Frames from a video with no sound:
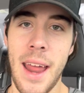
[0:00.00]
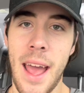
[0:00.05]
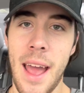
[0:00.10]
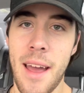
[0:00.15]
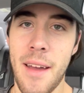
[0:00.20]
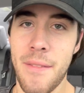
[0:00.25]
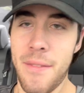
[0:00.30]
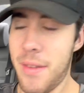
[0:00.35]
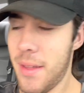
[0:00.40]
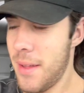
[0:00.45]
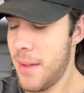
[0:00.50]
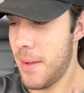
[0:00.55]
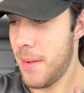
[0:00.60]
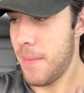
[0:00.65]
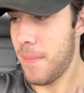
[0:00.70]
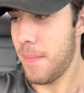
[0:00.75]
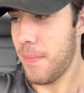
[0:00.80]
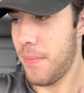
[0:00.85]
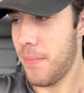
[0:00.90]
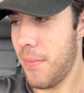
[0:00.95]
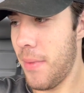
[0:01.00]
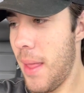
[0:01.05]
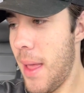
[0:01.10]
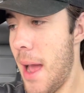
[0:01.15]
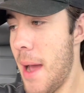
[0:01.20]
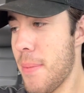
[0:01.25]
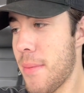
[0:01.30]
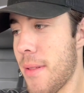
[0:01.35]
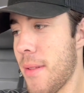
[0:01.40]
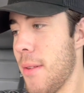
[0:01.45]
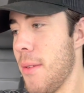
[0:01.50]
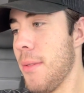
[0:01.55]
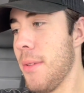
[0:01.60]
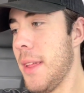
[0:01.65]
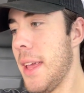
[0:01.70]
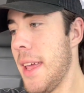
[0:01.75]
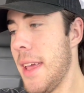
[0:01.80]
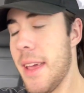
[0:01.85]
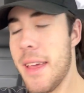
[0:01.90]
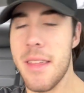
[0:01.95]
have
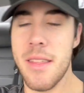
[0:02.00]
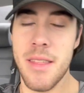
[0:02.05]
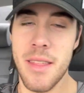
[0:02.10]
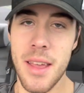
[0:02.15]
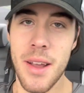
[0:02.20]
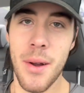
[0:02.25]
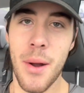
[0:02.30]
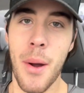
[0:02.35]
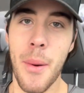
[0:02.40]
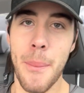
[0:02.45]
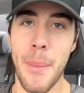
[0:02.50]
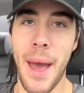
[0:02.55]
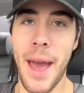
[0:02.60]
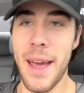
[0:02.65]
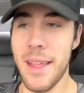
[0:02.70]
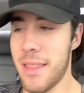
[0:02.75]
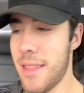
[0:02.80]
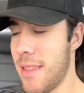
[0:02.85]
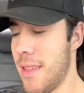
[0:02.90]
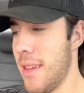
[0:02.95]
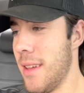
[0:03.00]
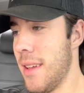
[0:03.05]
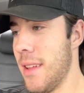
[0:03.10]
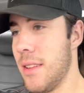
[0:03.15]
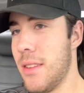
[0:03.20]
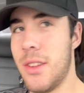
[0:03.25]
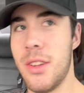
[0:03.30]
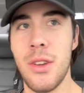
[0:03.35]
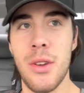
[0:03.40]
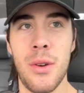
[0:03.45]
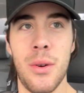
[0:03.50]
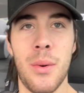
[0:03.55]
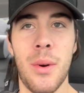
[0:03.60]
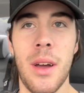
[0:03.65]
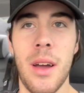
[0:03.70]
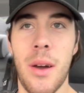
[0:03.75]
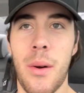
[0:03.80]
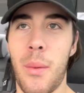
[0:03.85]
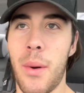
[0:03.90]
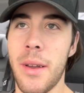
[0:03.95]
absolutely zero bats to
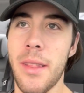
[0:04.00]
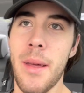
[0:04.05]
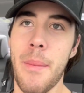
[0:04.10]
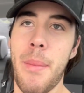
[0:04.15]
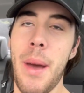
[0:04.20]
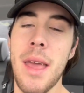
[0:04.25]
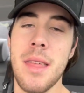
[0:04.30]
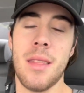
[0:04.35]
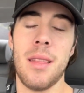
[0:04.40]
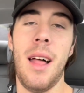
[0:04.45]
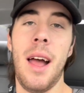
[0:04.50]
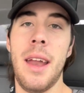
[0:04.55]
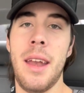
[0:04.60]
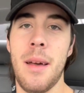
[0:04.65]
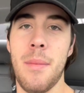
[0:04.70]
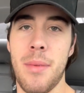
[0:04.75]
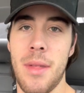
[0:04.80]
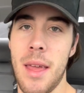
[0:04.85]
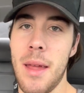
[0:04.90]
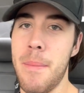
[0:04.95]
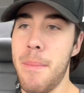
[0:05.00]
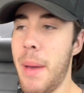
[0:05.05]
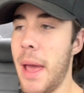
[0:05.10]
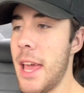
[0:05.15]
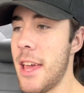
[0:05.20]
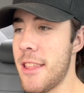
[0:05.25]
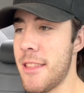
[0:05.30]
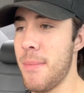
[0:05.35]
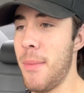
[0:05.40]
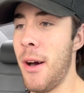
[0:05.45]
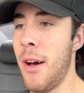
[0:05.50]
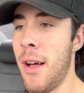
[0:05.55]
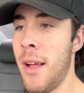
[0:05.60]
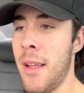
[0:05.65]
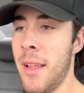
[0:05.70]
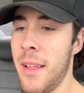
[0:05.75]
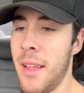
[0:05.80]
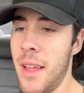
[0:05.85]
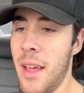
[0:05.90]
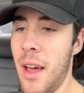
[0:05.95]
one of the best lineups in baseball.